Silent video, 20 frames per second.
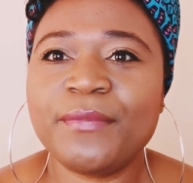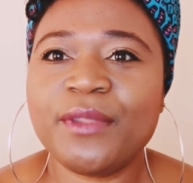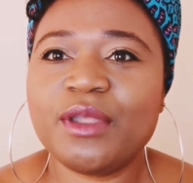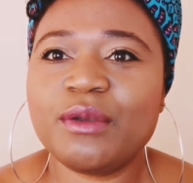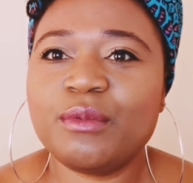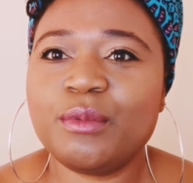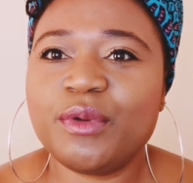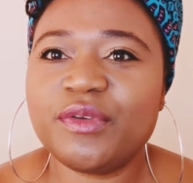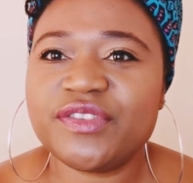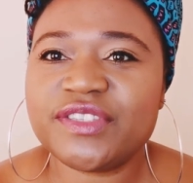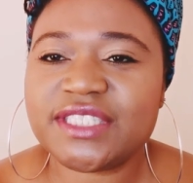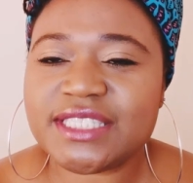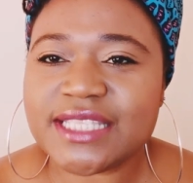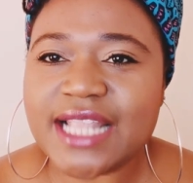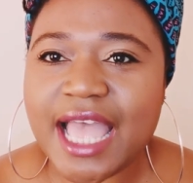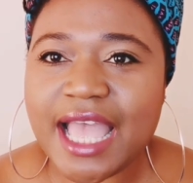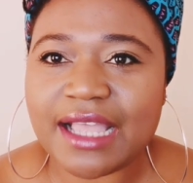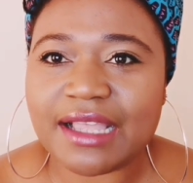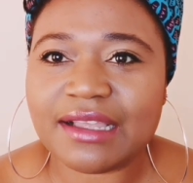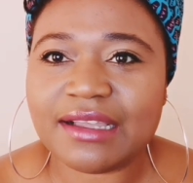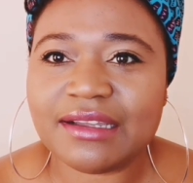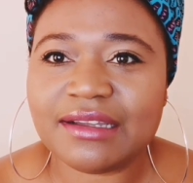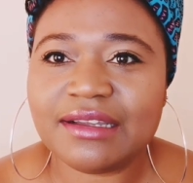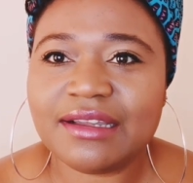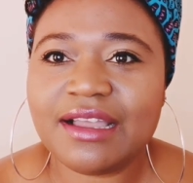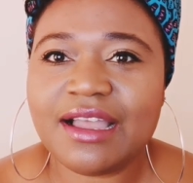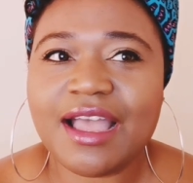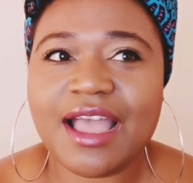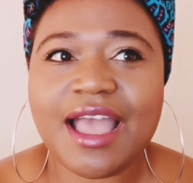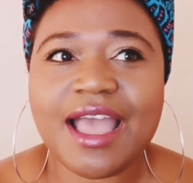with snack,
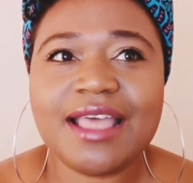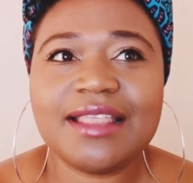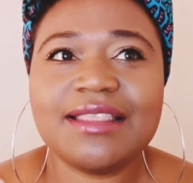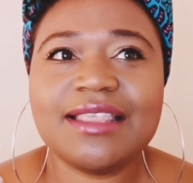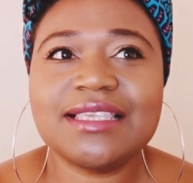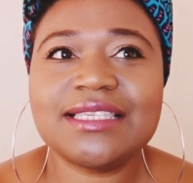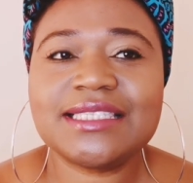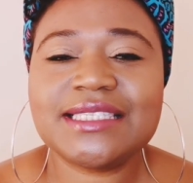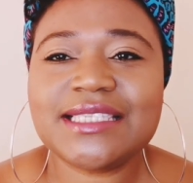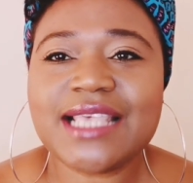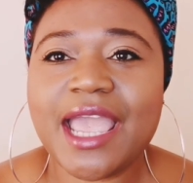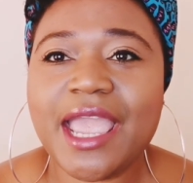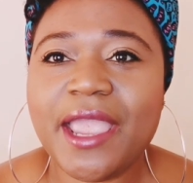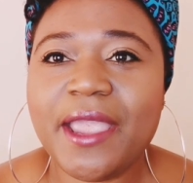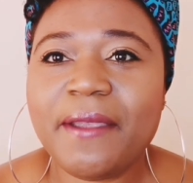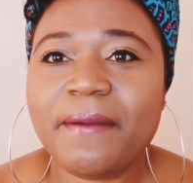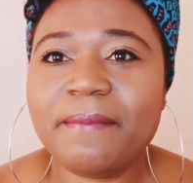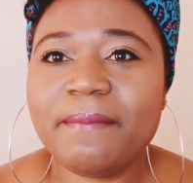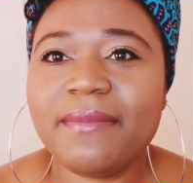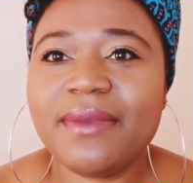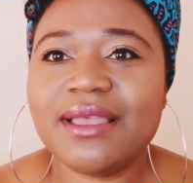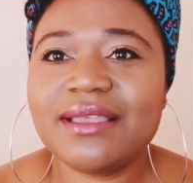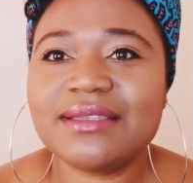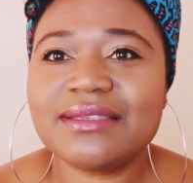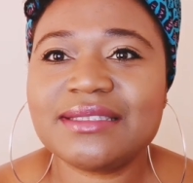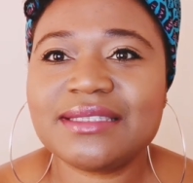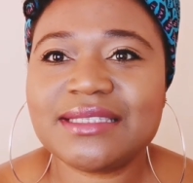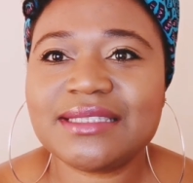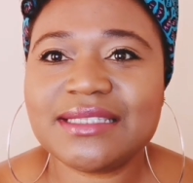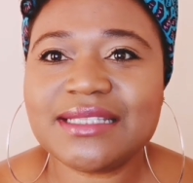the same
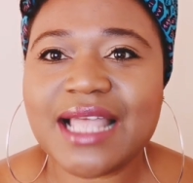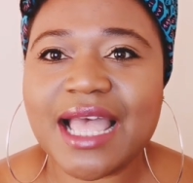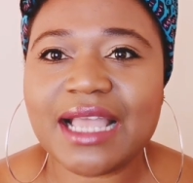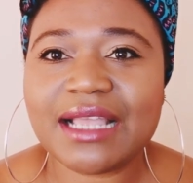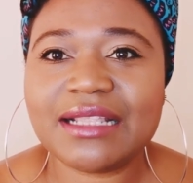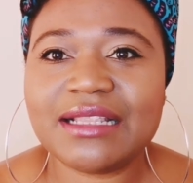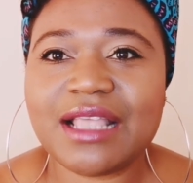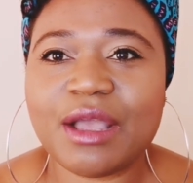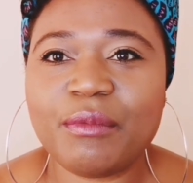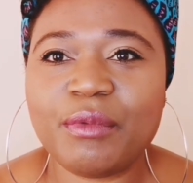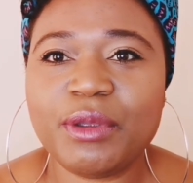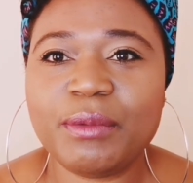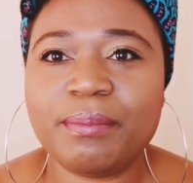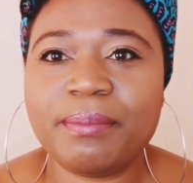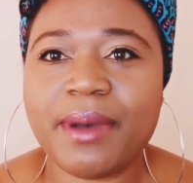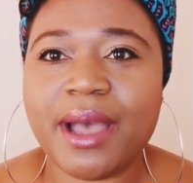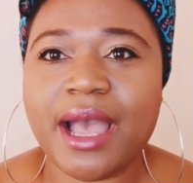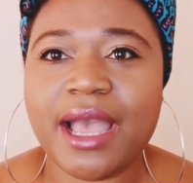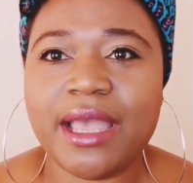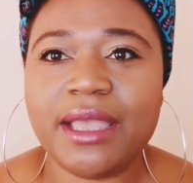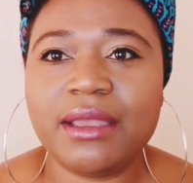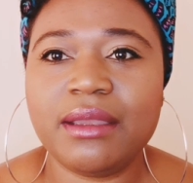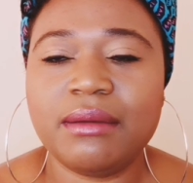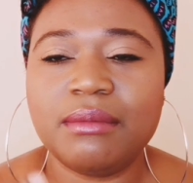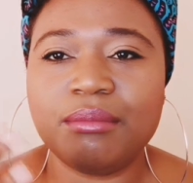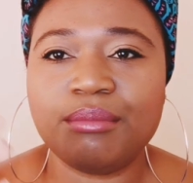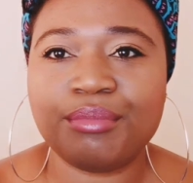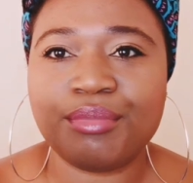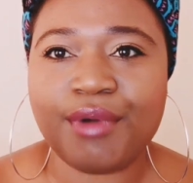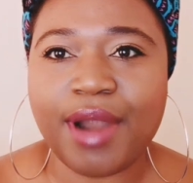snack that we buy
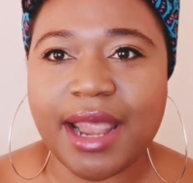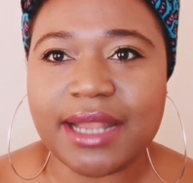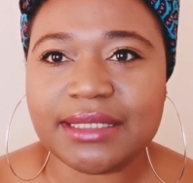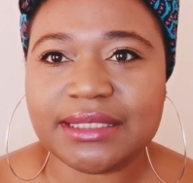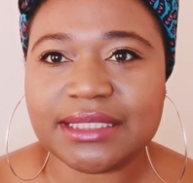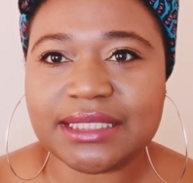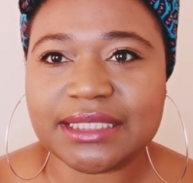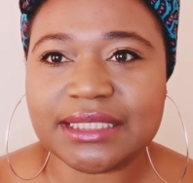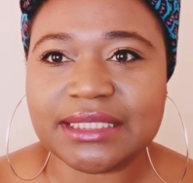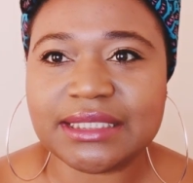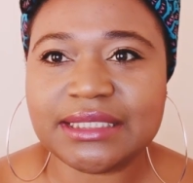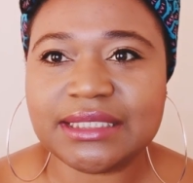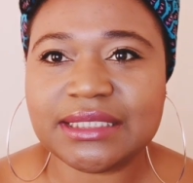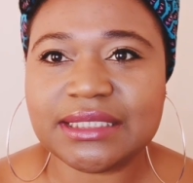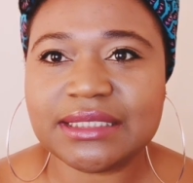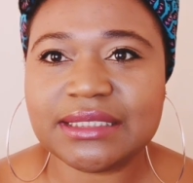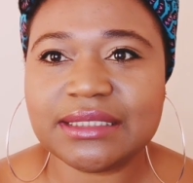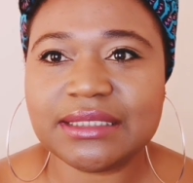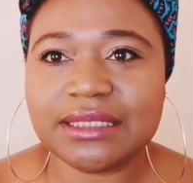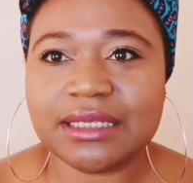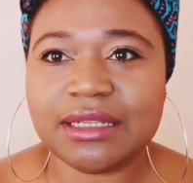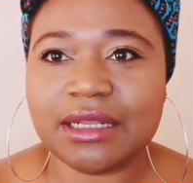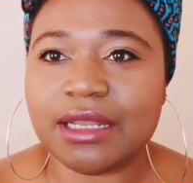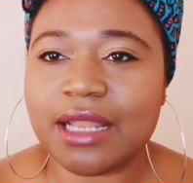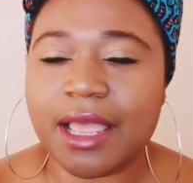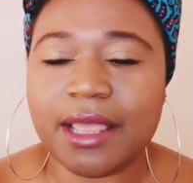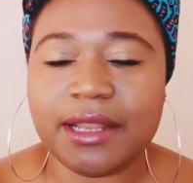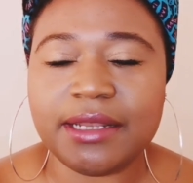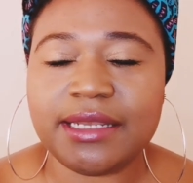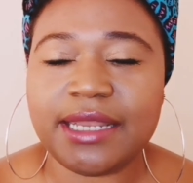branded,
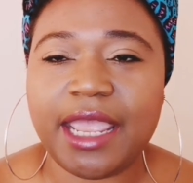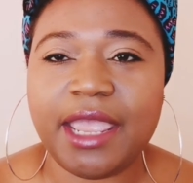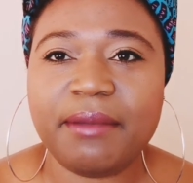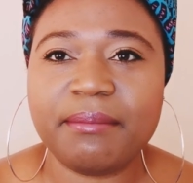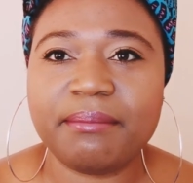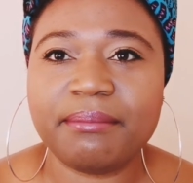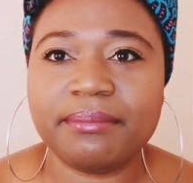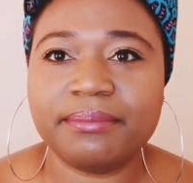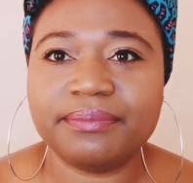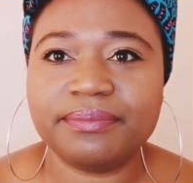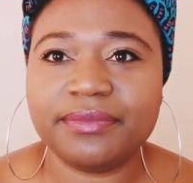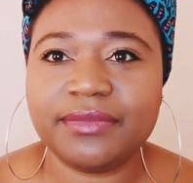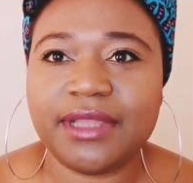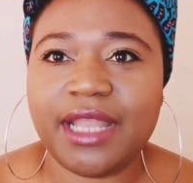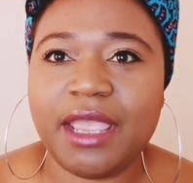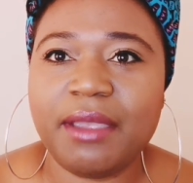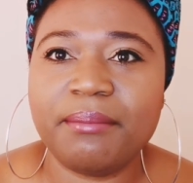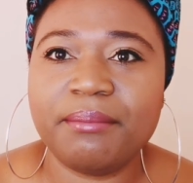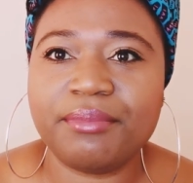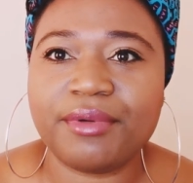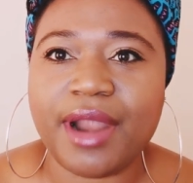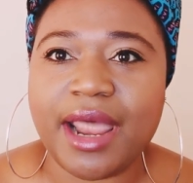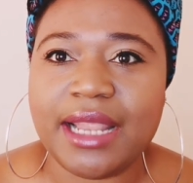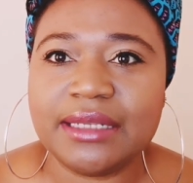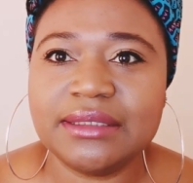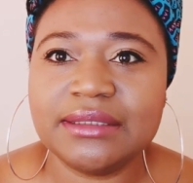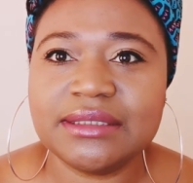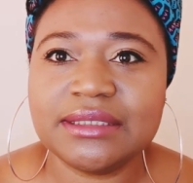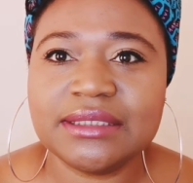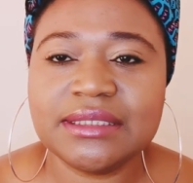like name
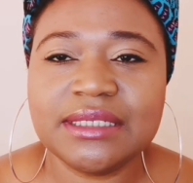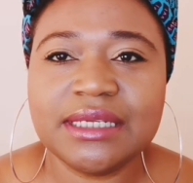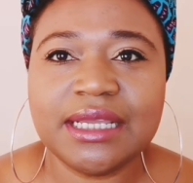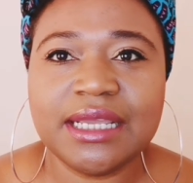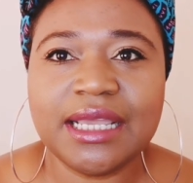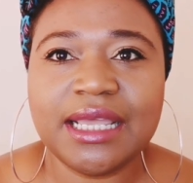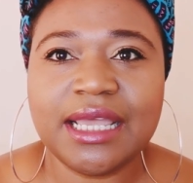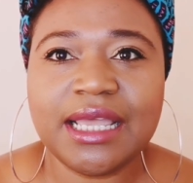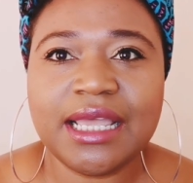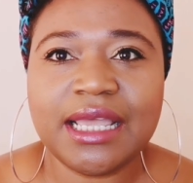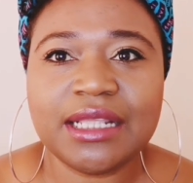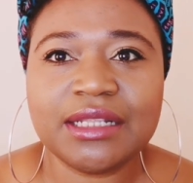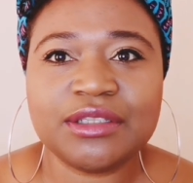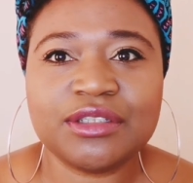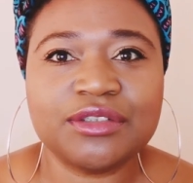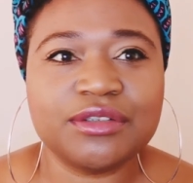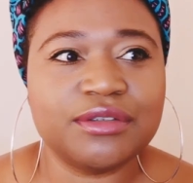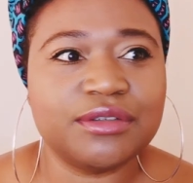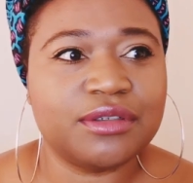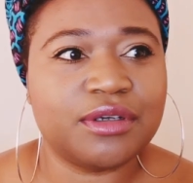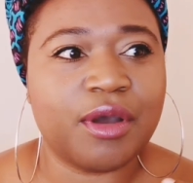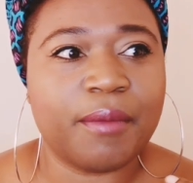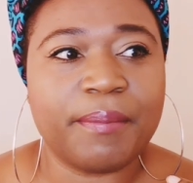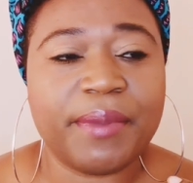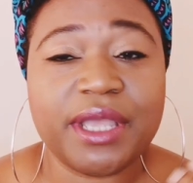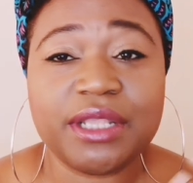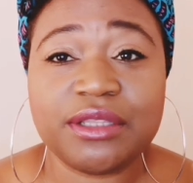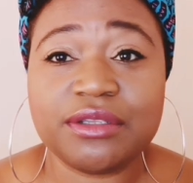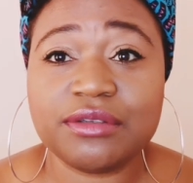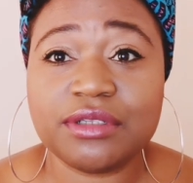brand,
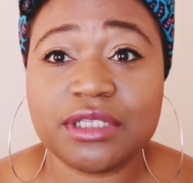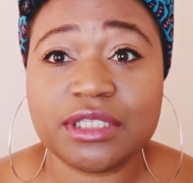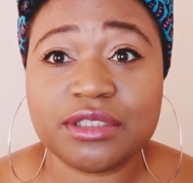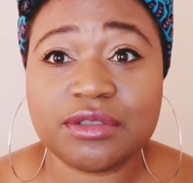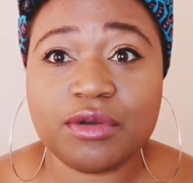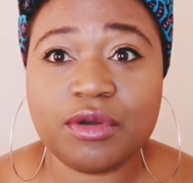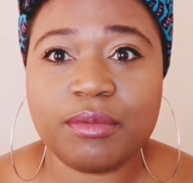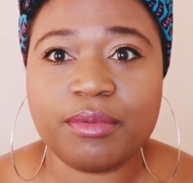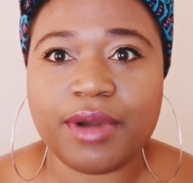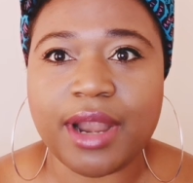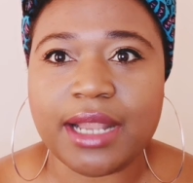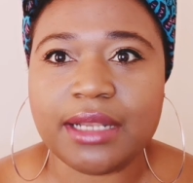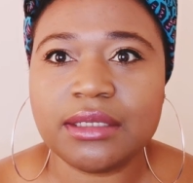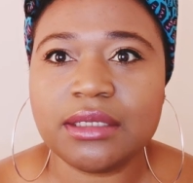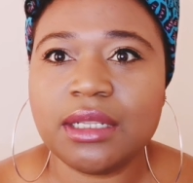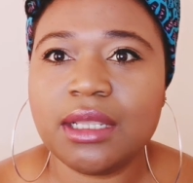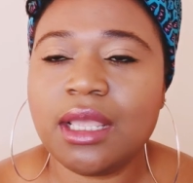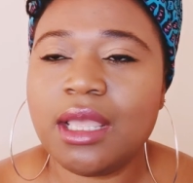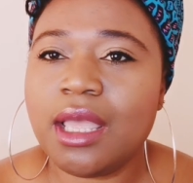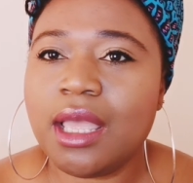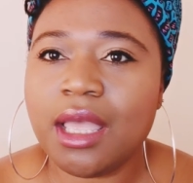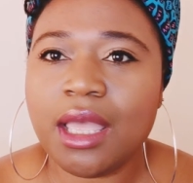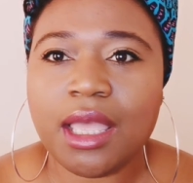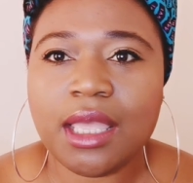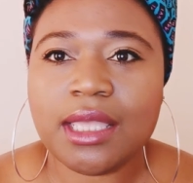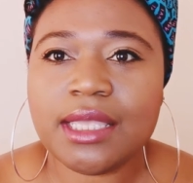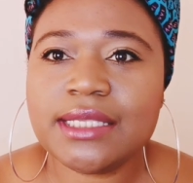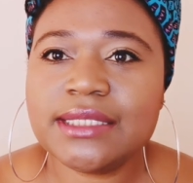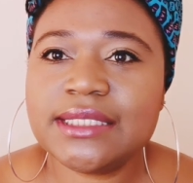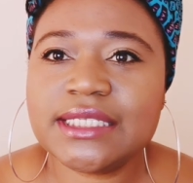compared to the store brand,
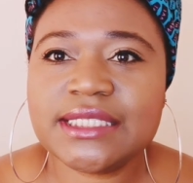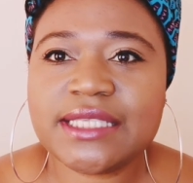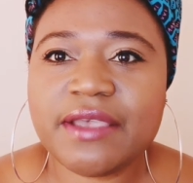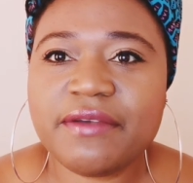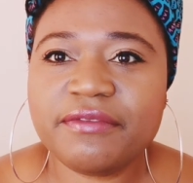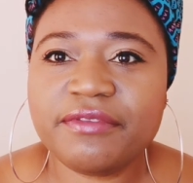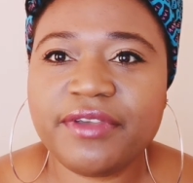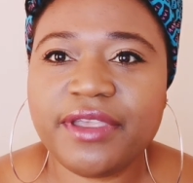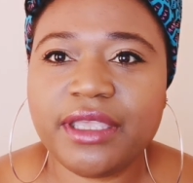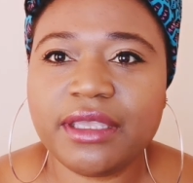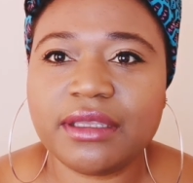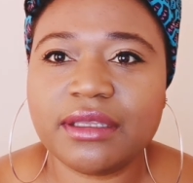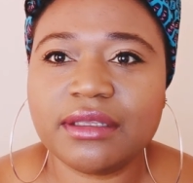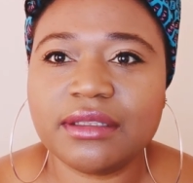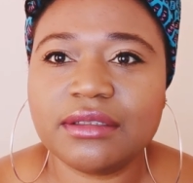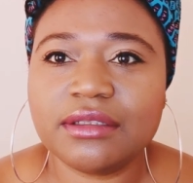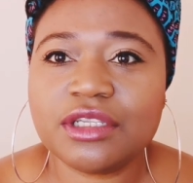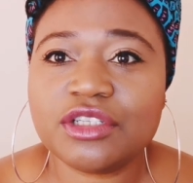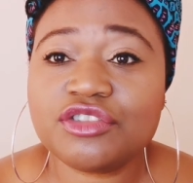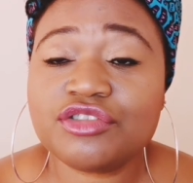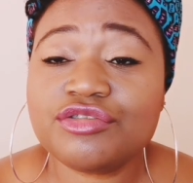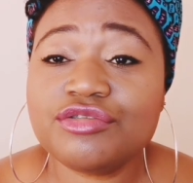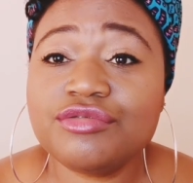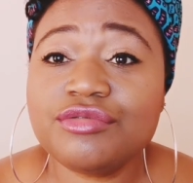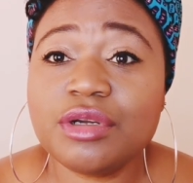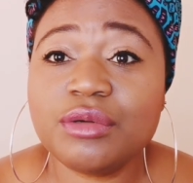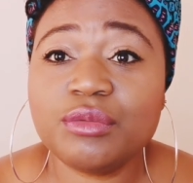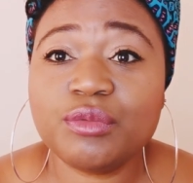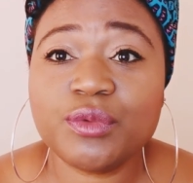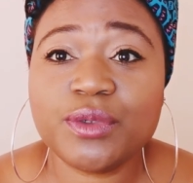is the same thing. The
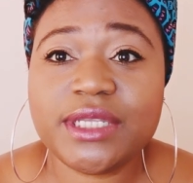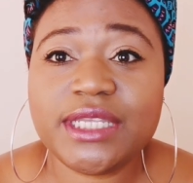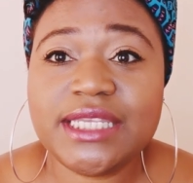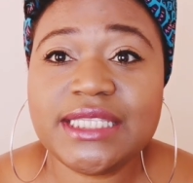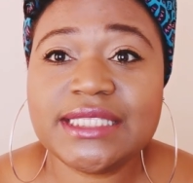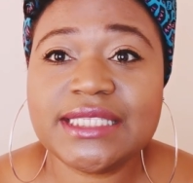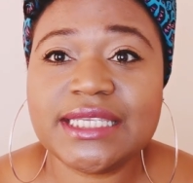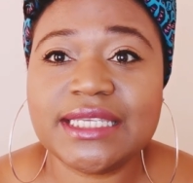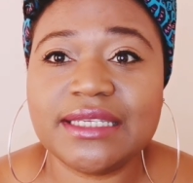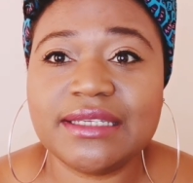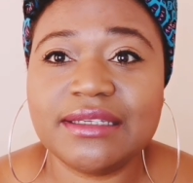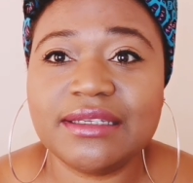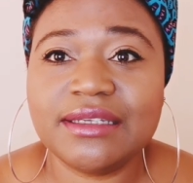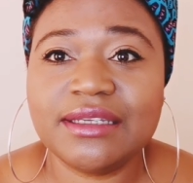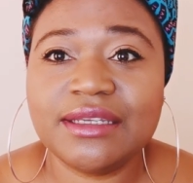children will eat it.